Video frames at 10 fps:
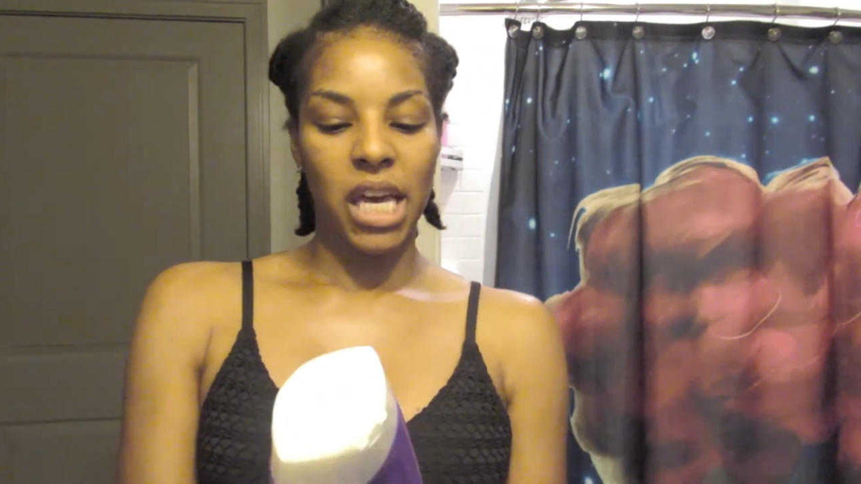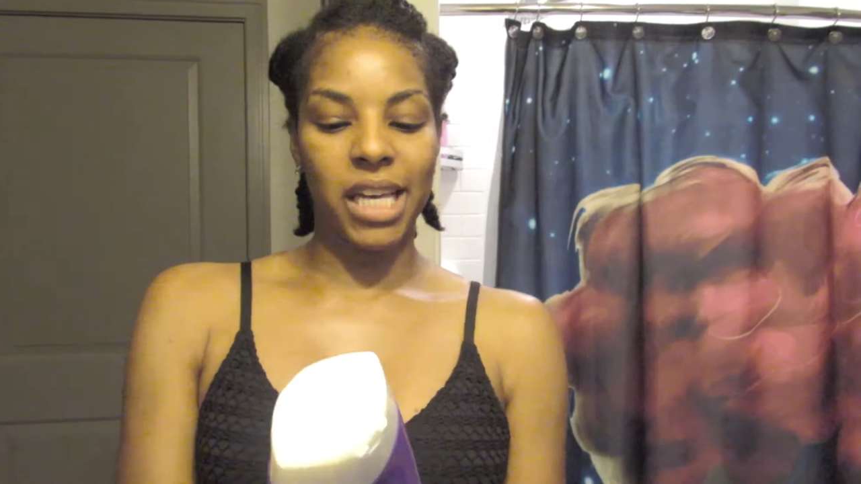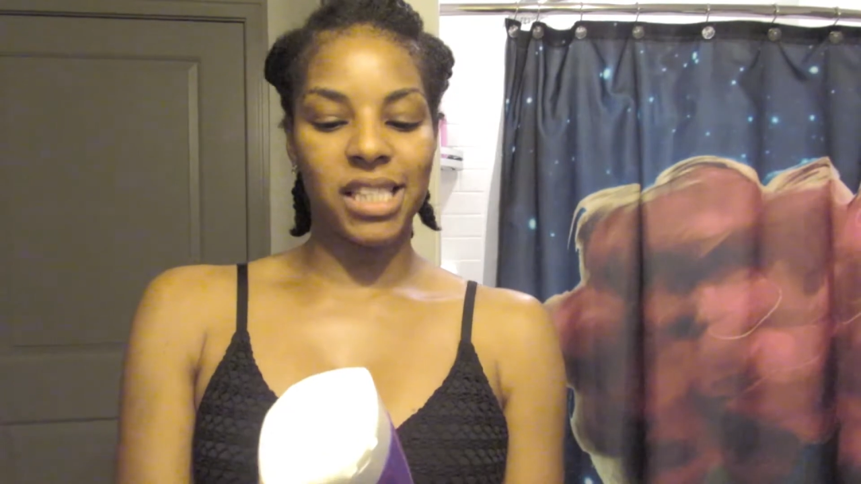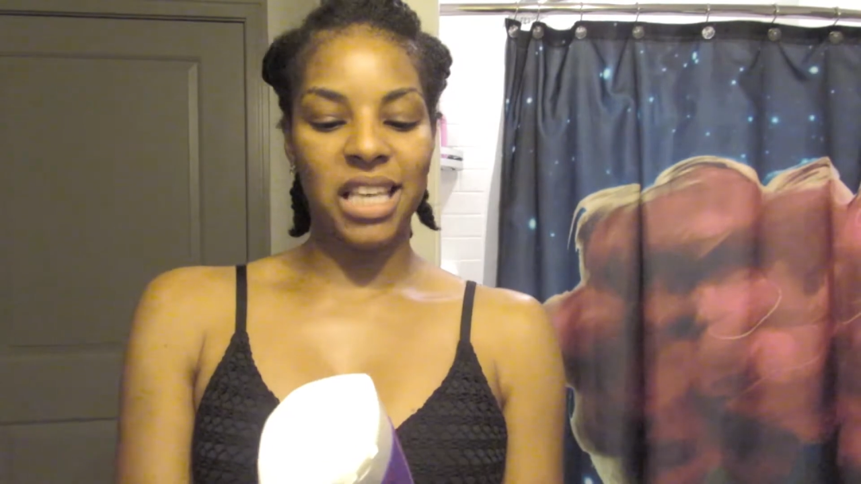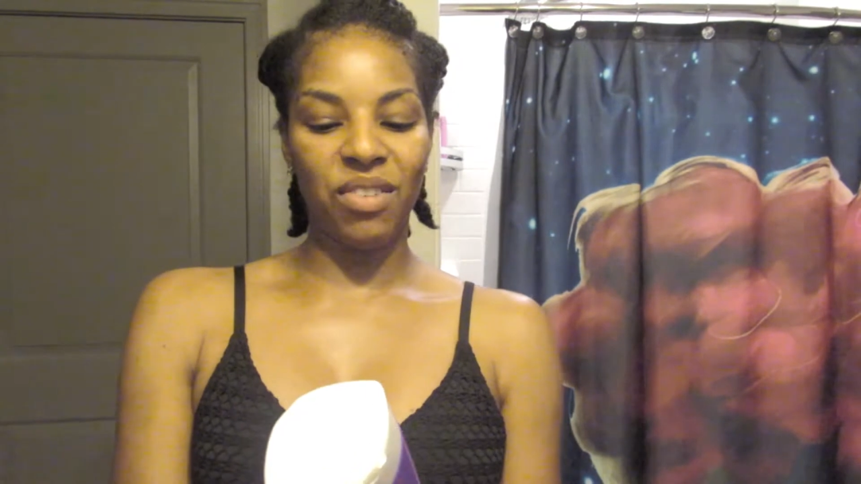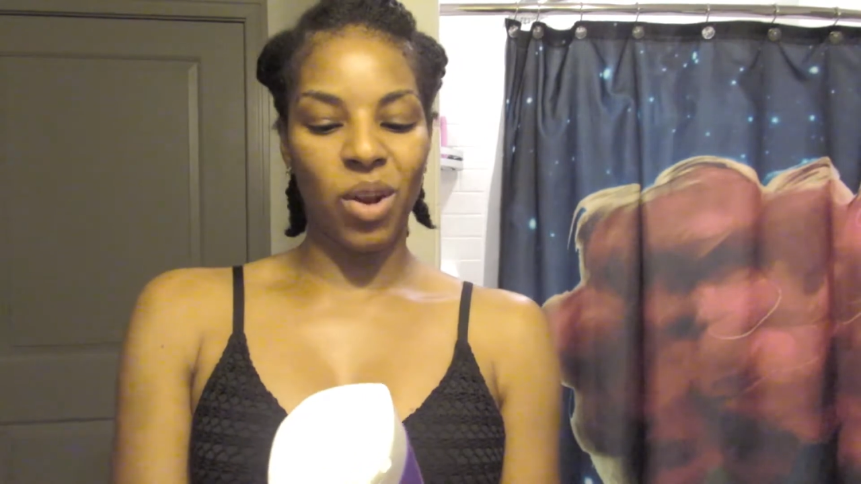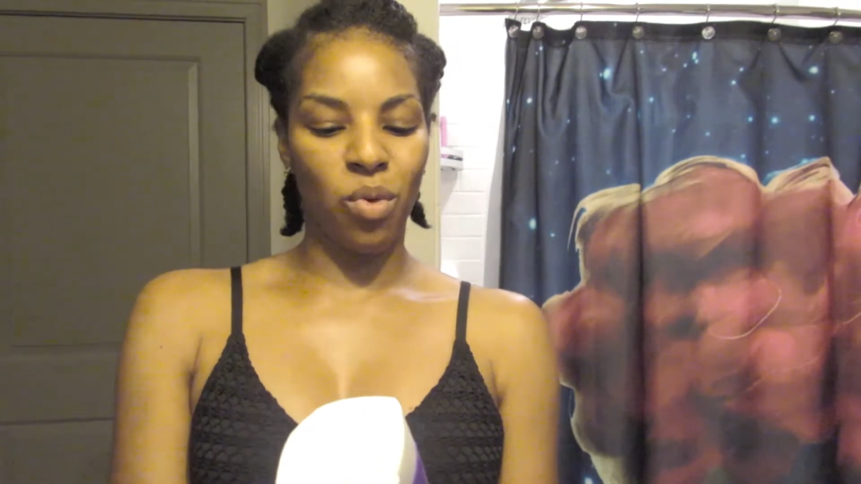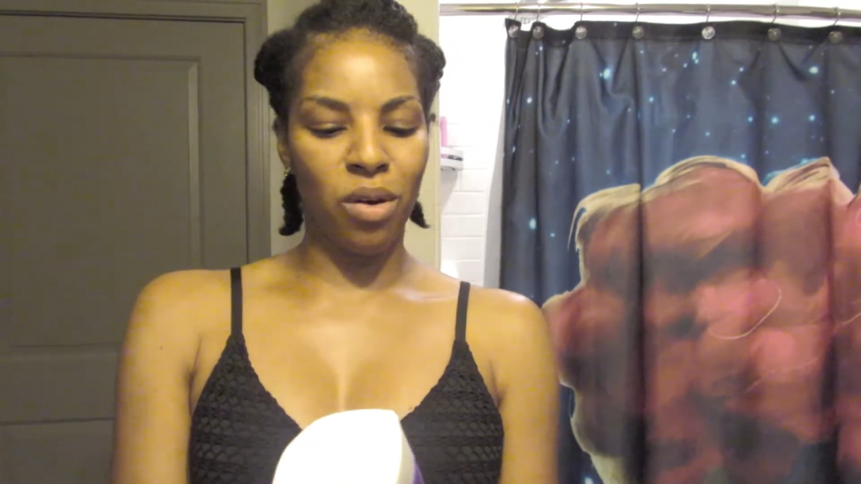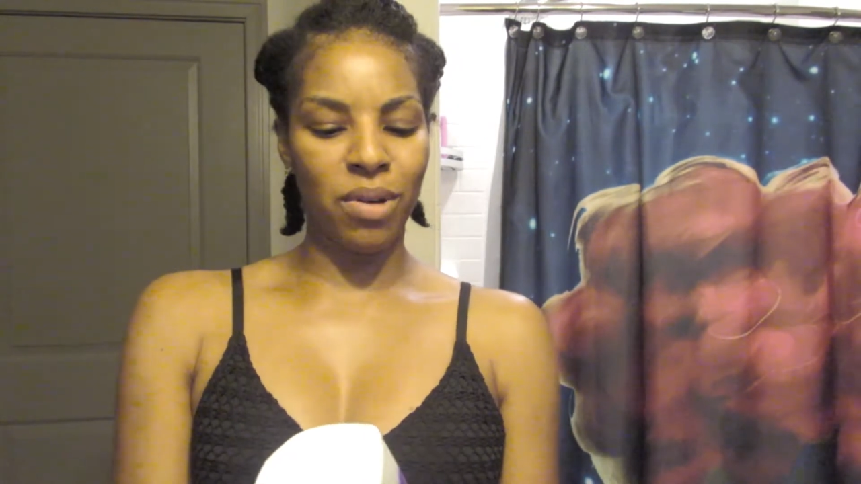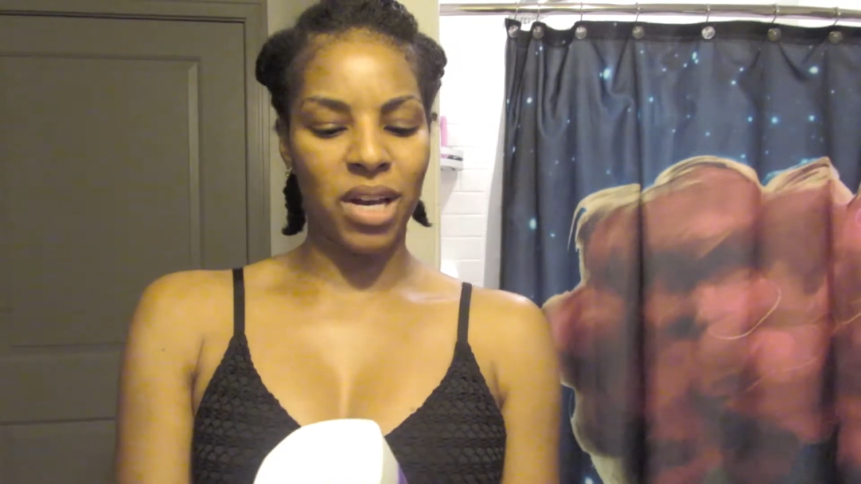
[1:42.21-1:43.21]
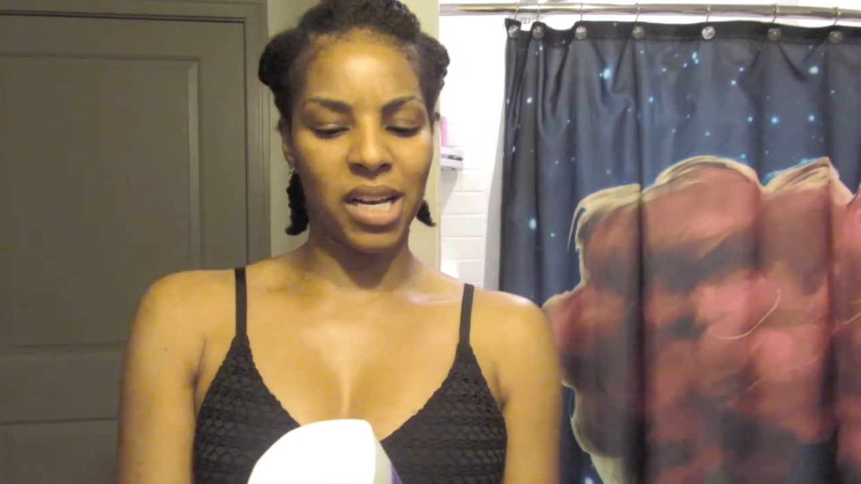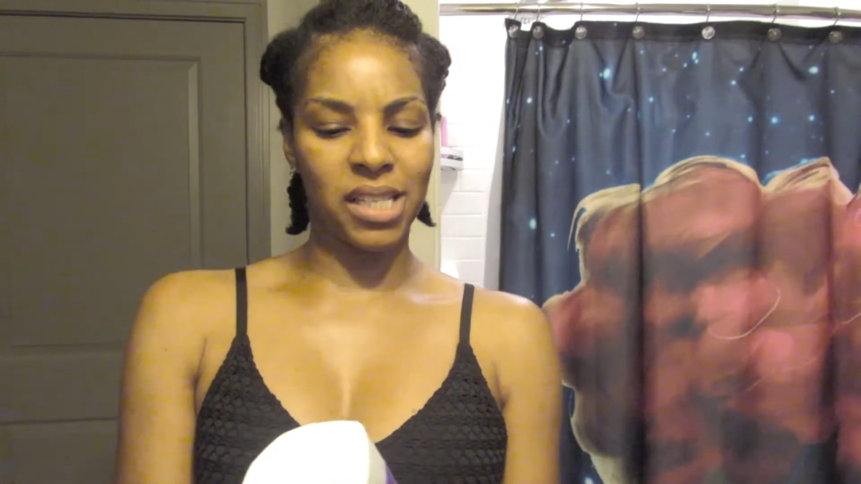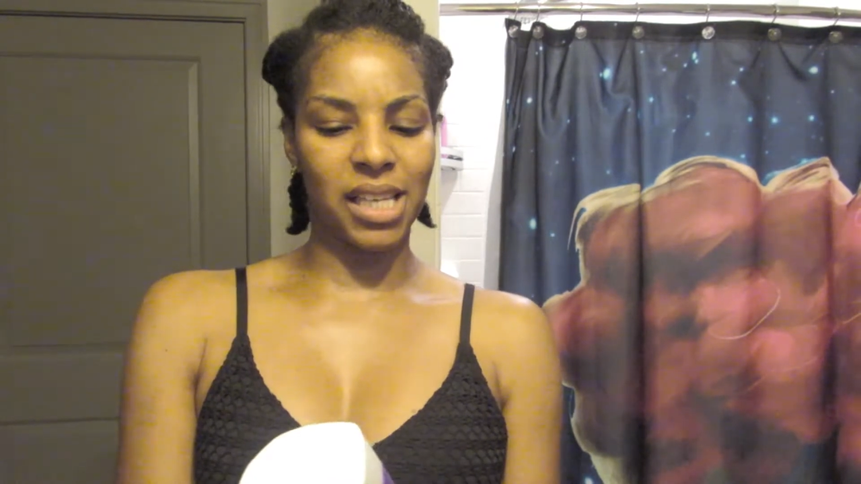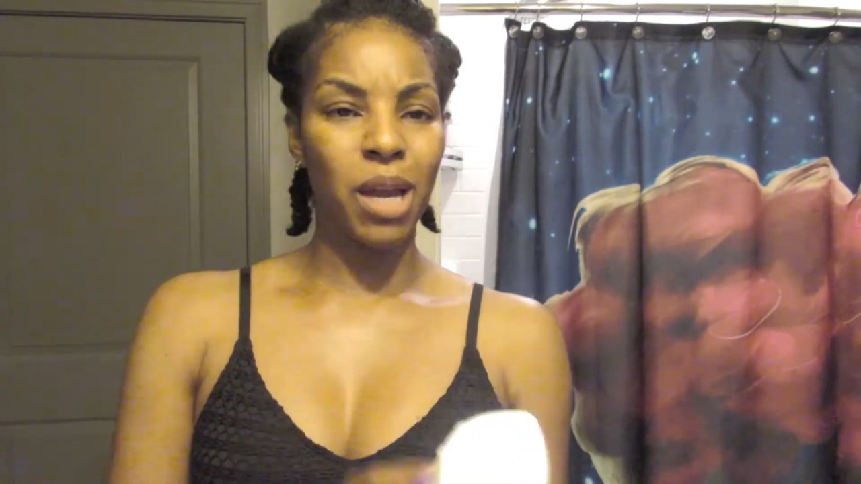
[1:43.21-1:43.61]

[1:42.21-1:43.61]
it's 7-in-1 because